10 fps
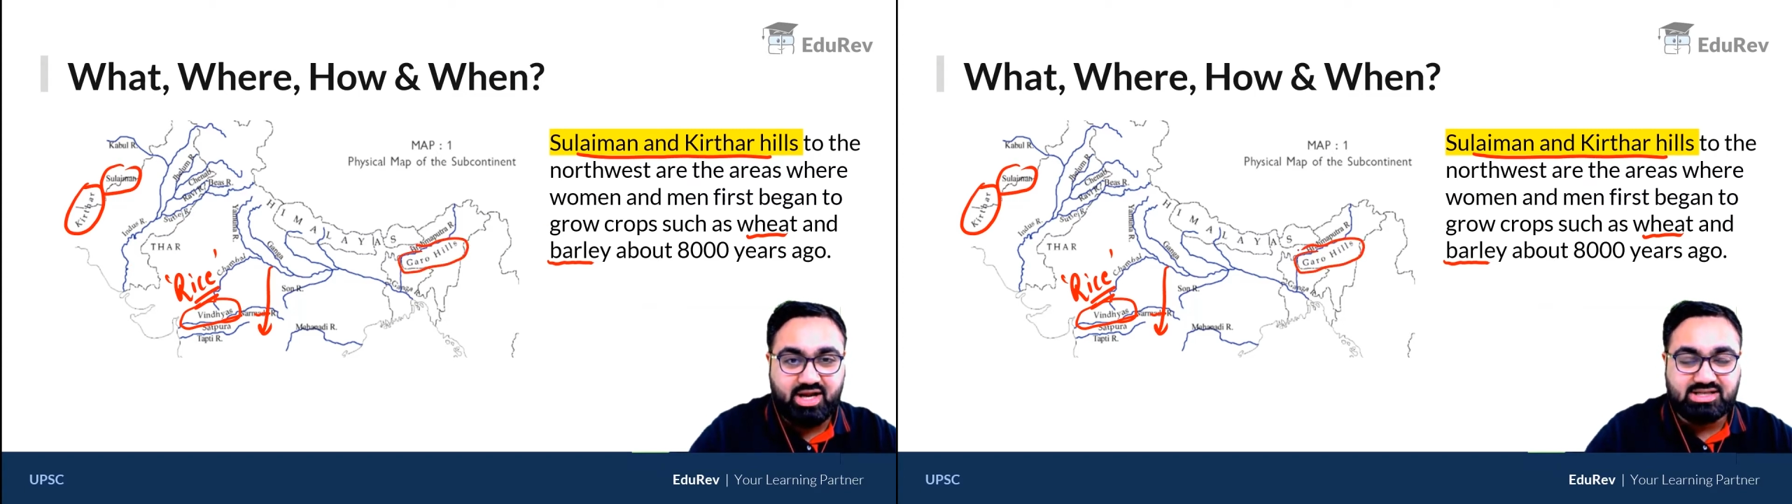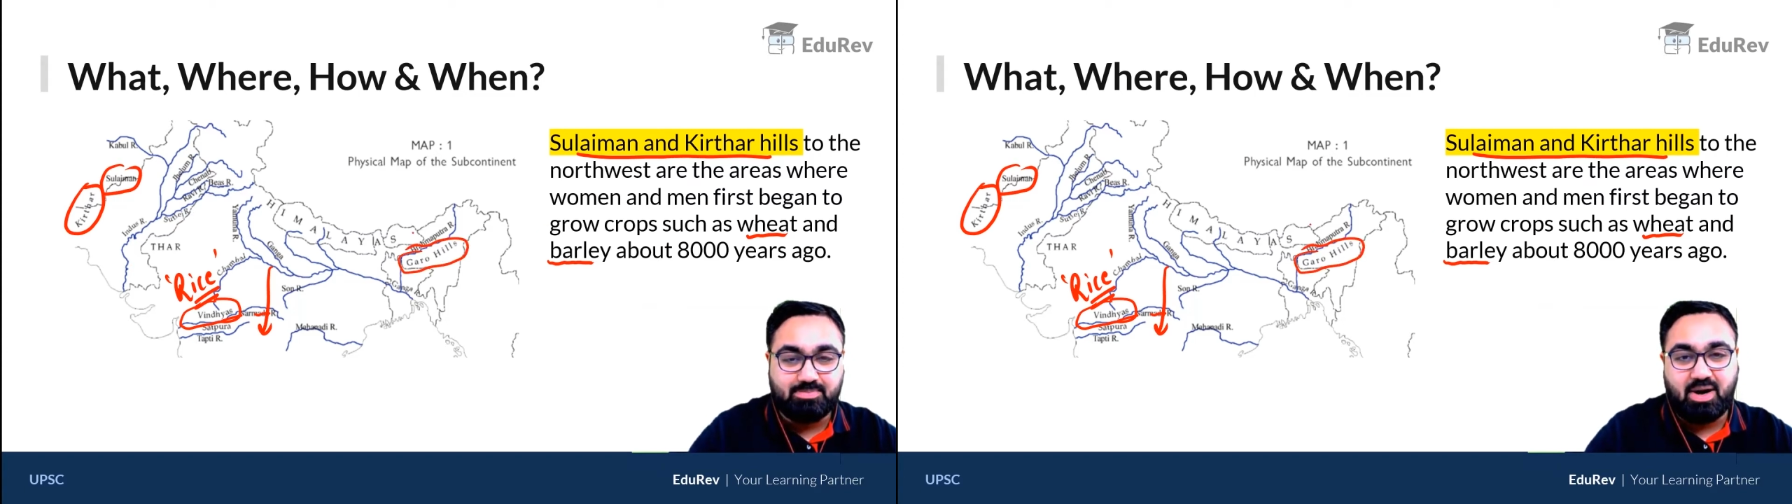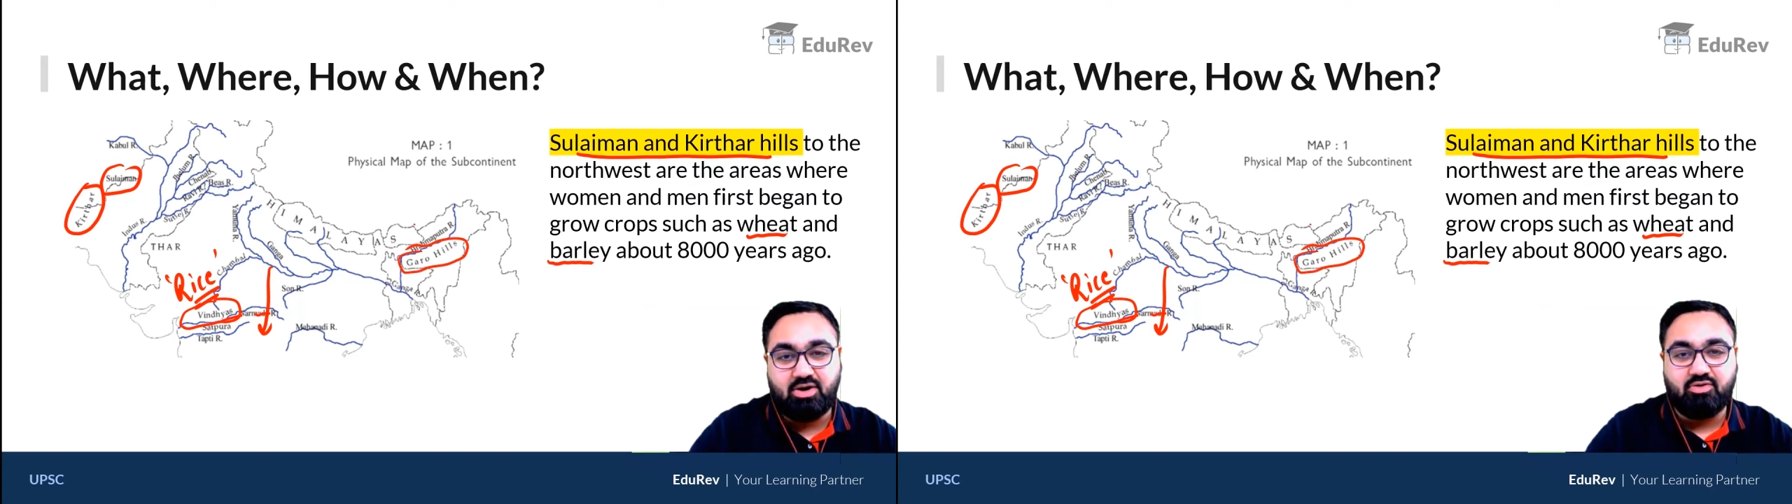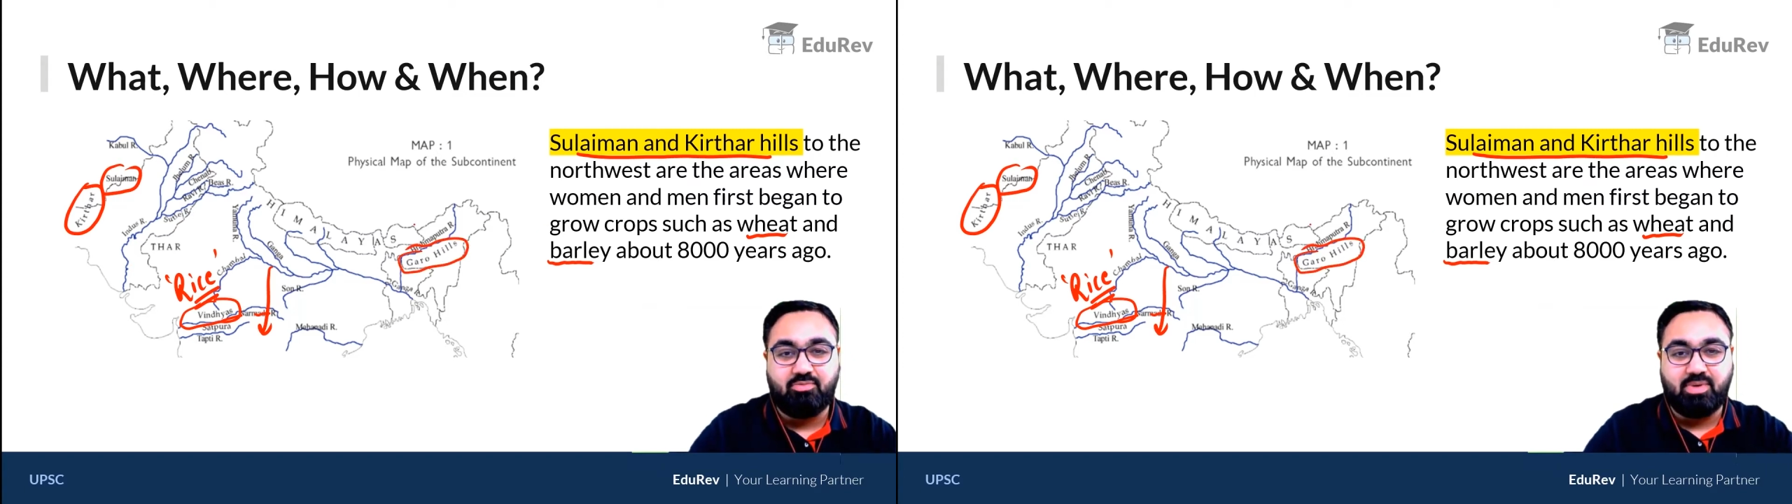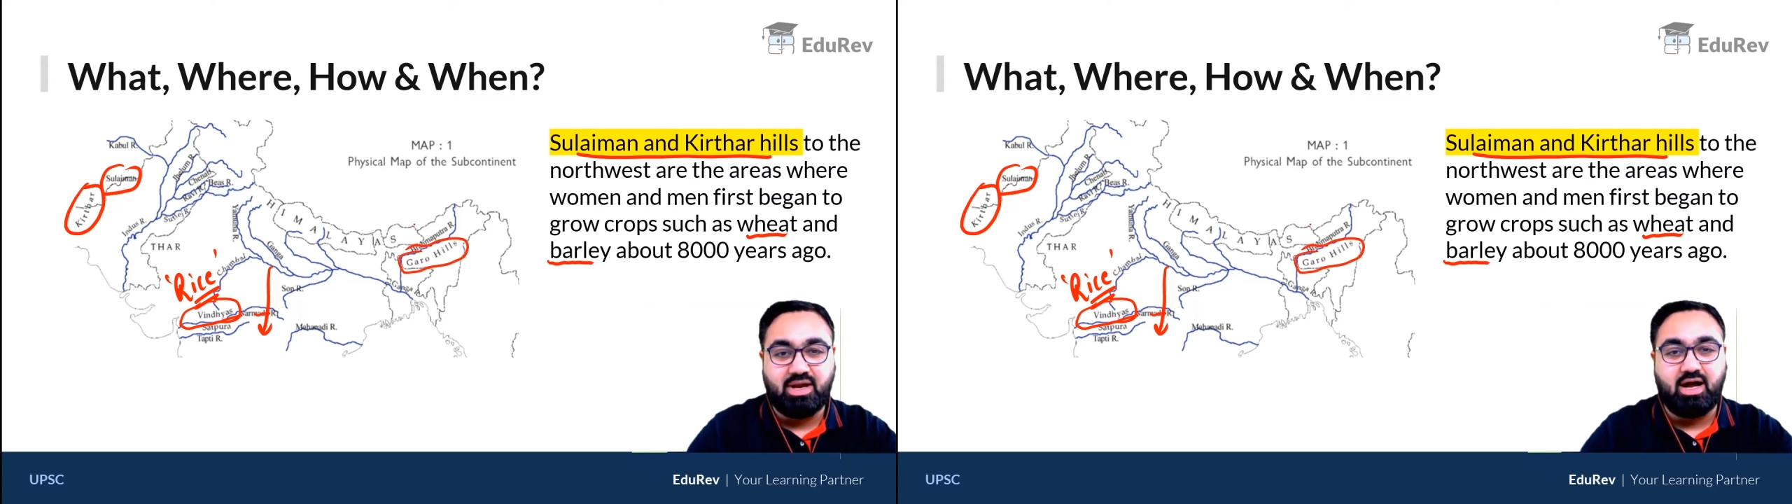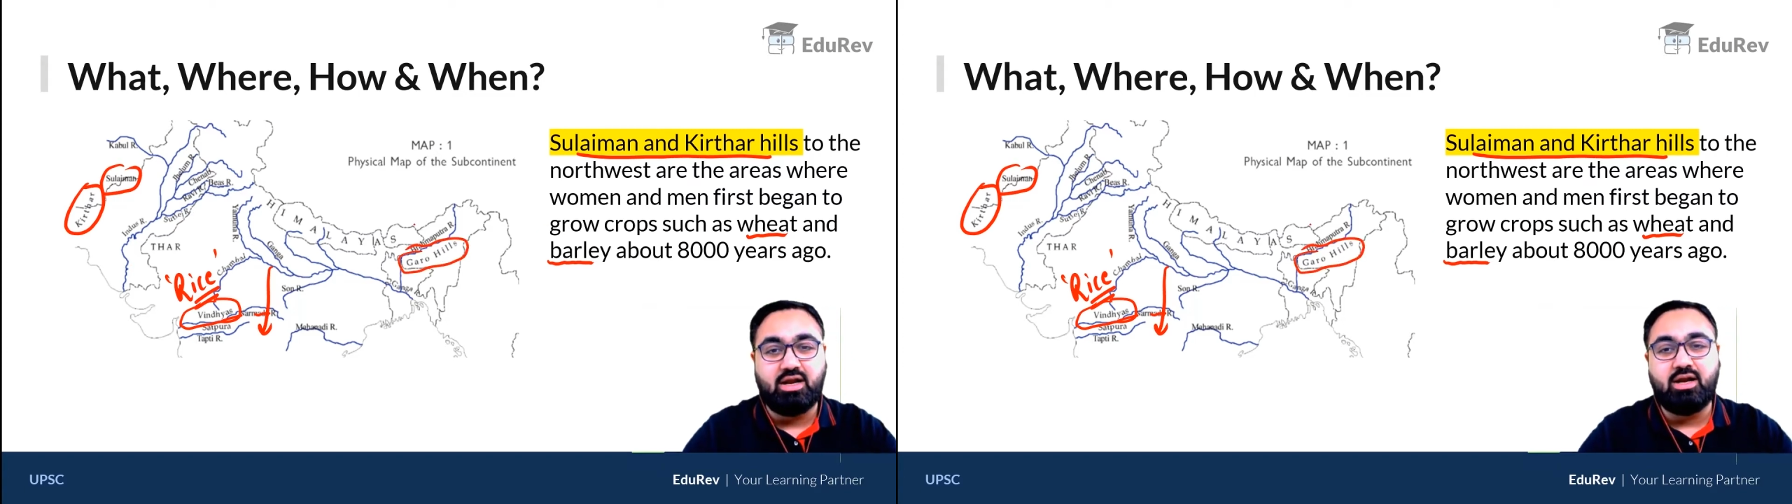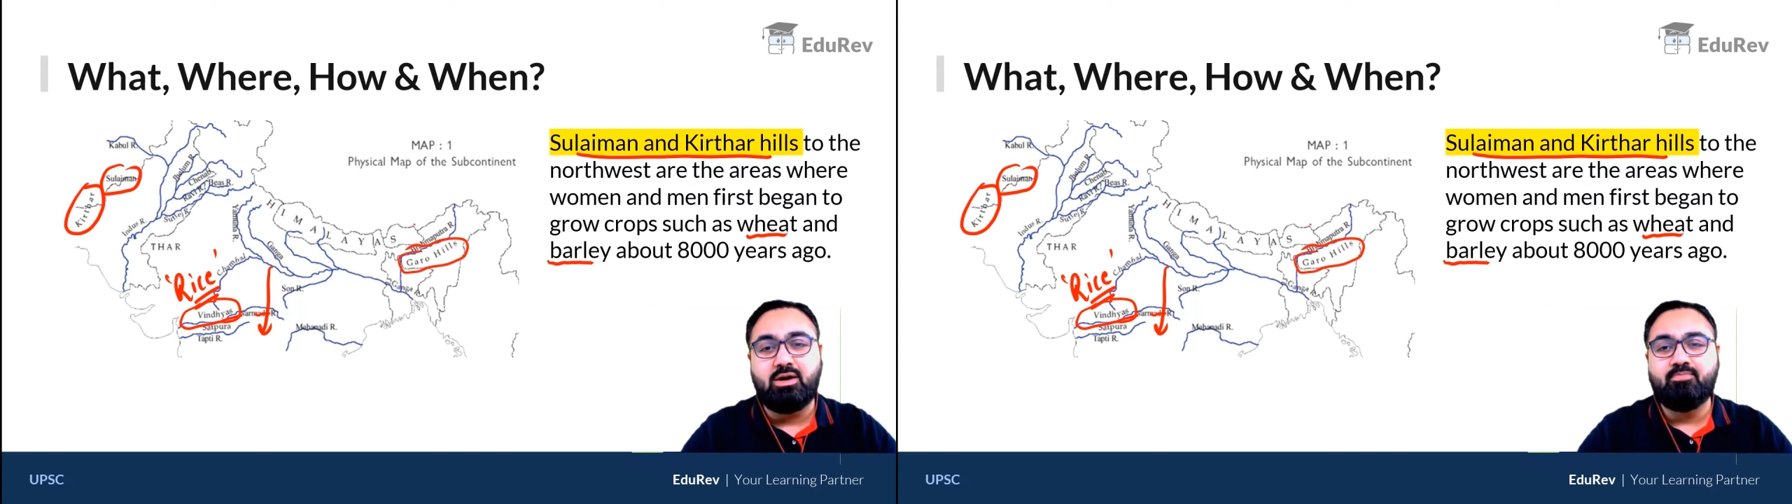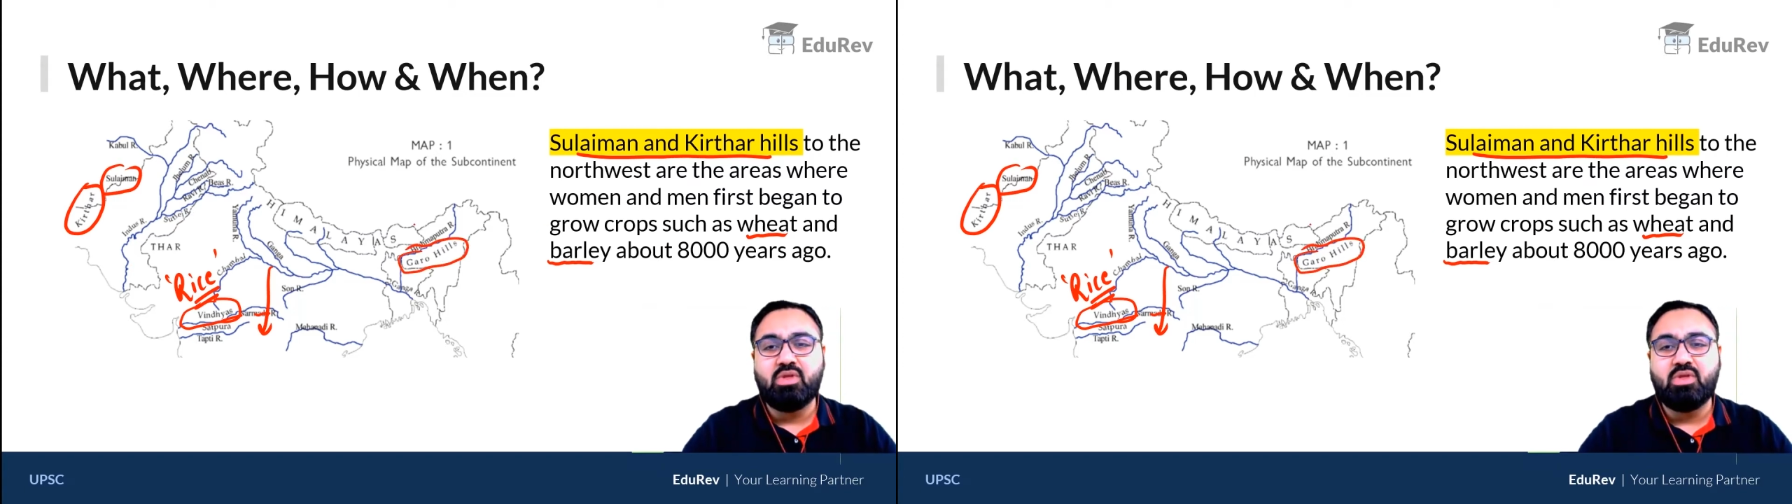is a part of Meghalaya.